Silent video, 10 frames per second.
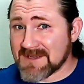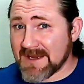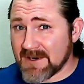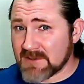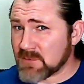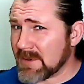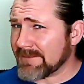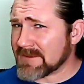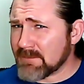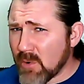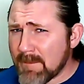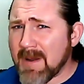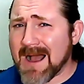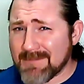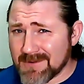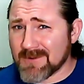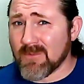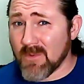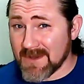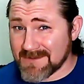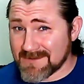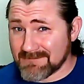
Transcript: here is one of his more popular ones.